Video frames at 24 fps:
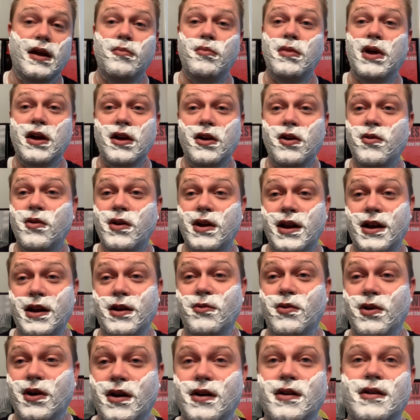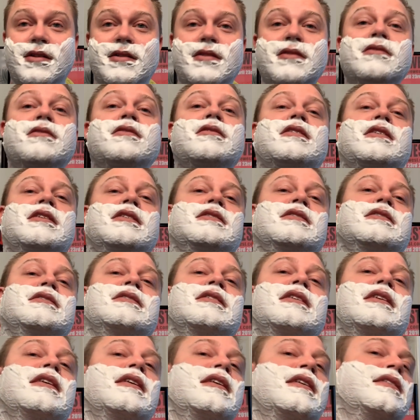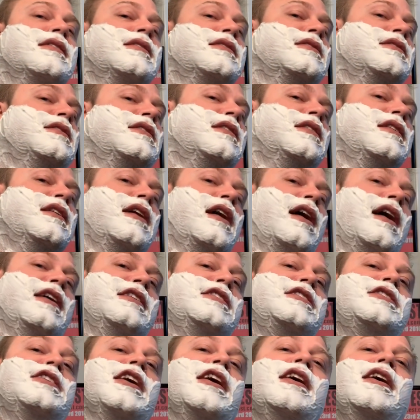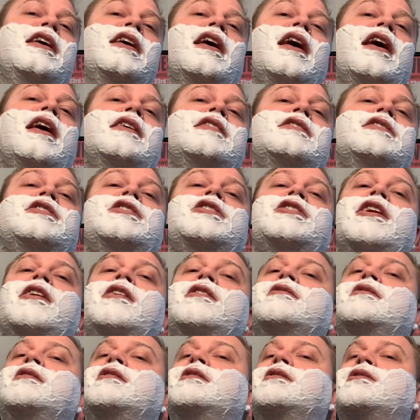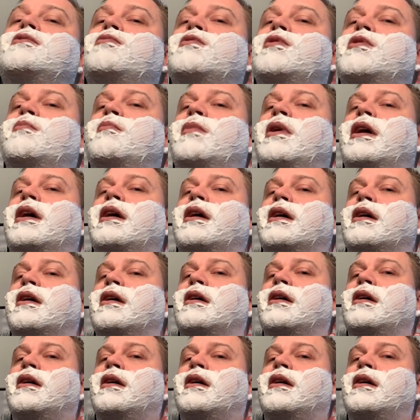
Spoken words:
I'm not going anywhere because I shared this with my